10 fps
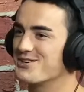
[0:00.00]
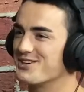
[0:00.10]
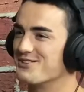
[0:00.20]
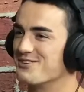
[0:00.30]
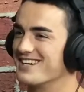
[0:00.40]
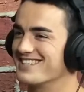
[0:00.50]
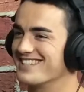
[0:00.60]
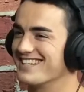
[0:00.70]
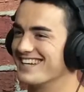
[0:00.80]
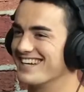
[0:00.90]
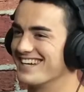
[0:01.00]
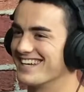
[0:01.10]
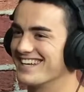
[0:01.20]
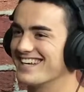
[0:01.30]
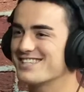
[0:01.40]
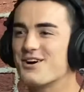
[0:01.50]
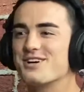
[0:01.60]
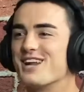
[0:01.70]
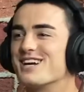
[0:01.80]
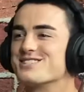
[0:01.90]
you watched. Yeah. It's hard
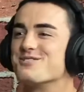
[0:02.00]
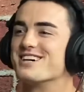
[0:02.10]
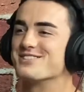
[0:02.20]
not to watch